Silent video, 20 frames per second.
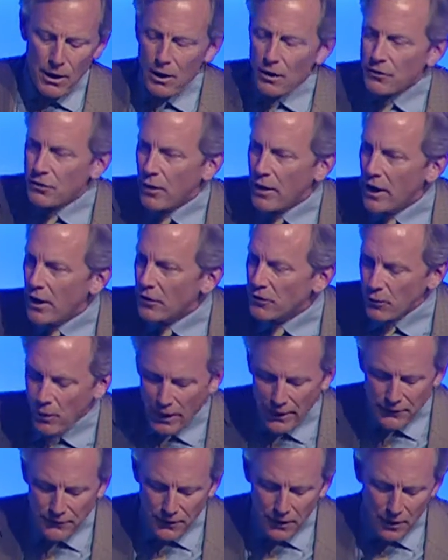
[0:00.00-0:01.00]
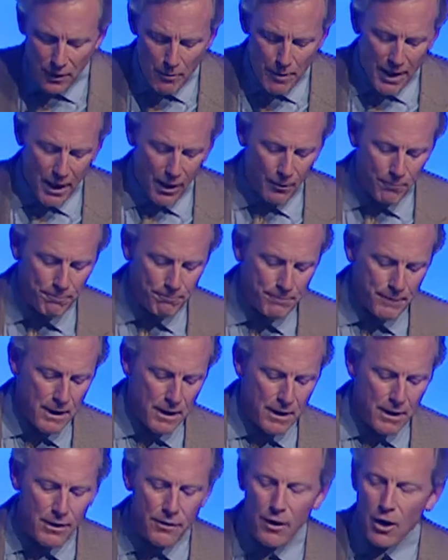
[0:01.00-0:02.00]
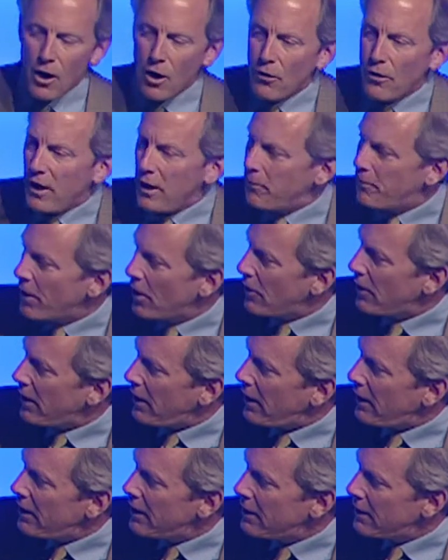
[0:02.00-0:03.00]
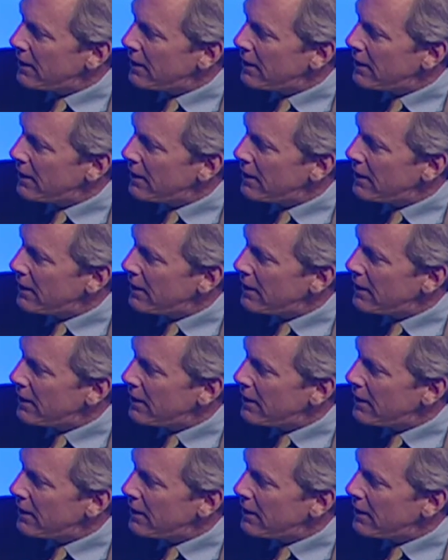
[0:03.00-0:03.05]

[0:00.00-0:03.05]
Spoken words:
So here's what it's all about, the hokey pokey